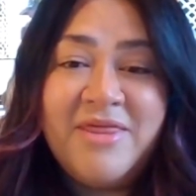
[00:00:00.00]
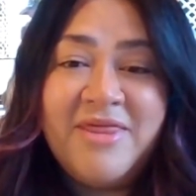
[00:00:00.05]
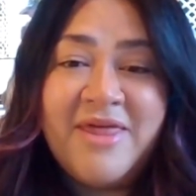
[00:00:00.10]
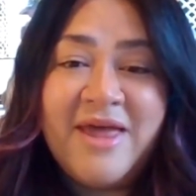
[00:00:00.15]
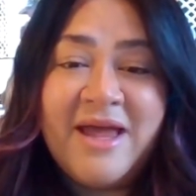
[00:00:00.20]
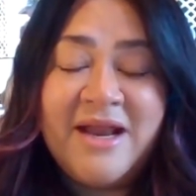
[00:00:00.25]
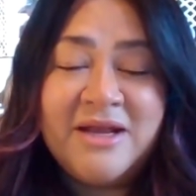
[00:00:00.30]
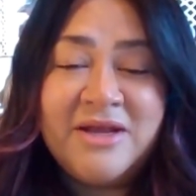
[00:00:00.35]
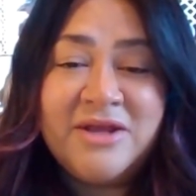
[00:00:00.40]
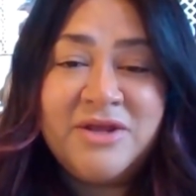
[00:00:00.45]

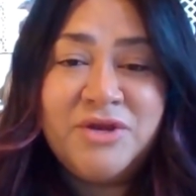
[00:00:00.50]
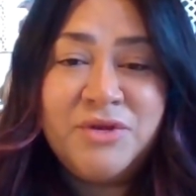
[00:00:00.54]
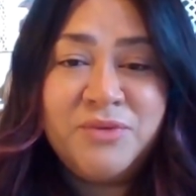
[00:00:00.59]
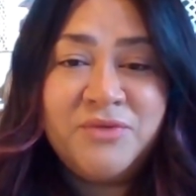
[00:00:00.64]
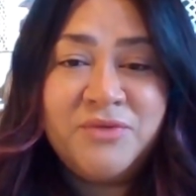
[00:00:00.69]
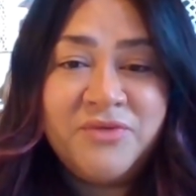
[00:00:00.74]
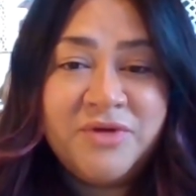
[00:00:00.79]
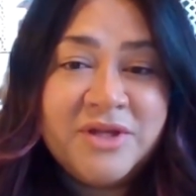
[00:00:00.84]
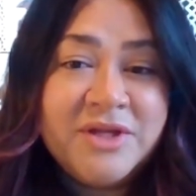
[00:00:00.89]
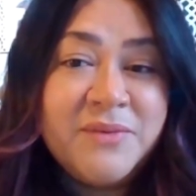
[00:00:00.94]
then you
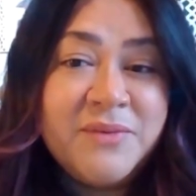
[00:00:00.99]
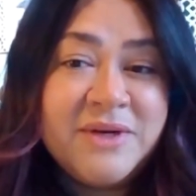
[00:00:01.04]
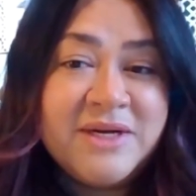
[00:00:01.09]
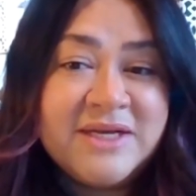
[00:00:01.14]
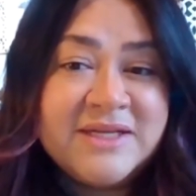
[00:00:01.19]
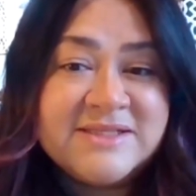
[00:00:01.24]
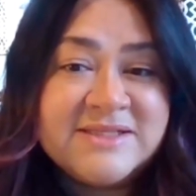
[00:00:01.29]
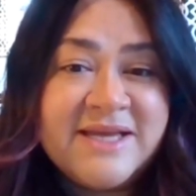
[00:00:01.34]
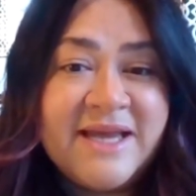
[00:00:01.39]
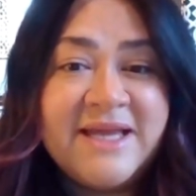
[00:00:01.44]
would really want
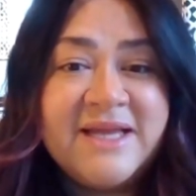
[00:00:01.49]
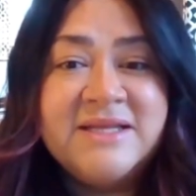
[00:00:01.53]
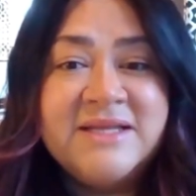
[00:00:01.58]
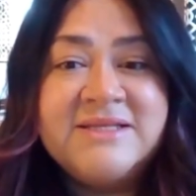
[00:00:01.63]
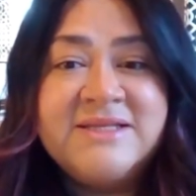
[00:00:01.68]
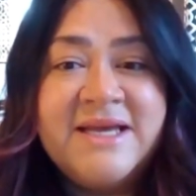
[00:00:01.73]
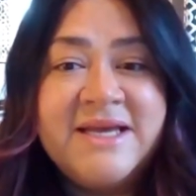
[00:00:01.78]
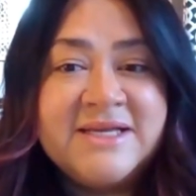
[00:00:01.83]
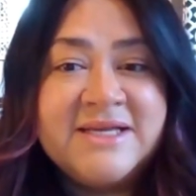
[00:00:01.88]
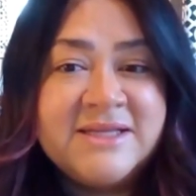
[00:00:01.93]
to
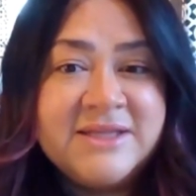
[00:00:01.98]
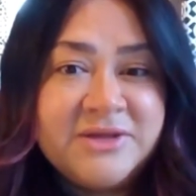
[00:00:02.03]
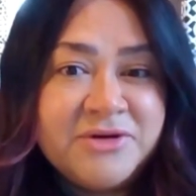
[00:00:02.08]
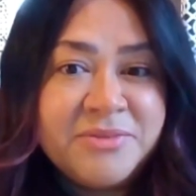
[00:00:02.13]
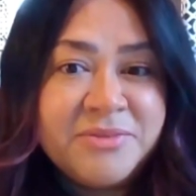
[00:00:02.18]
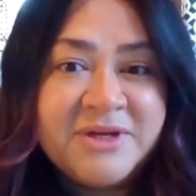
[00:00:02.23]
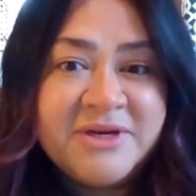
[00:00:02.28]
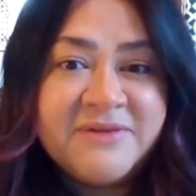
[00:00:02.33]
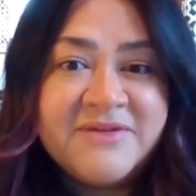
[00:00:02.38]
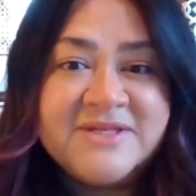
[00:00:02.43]
take a
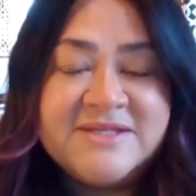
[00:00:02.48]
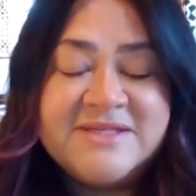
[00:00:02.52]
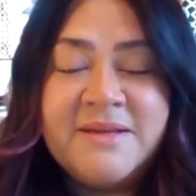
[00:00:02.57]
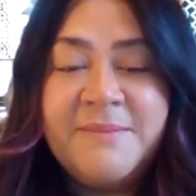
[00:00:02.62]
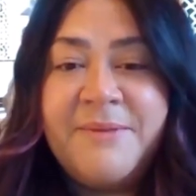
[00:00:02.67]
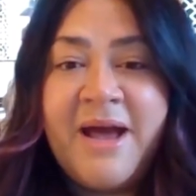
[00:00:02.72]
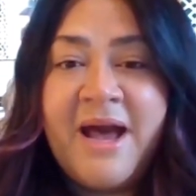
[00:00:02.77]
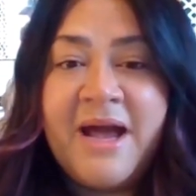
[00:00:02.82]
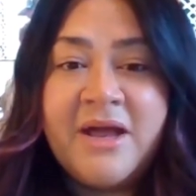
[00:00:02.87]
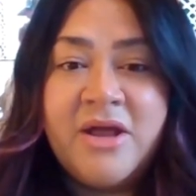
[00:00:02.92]
little bit of a step
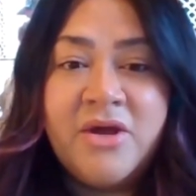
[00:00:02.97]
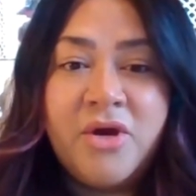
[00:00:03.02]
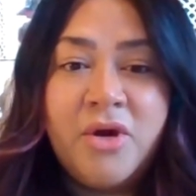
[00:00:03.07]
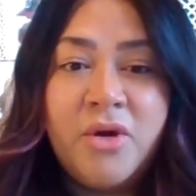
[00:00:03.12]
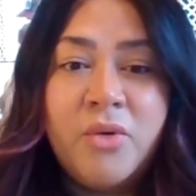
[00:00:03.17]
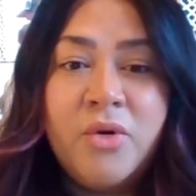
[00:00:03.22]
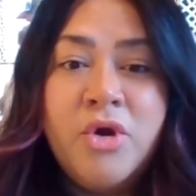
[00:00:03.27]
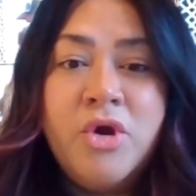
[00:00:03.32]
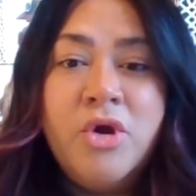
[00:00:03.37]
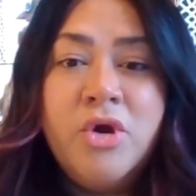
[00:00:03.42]
back and
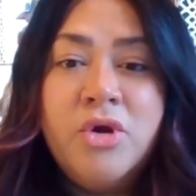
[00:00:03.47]
go,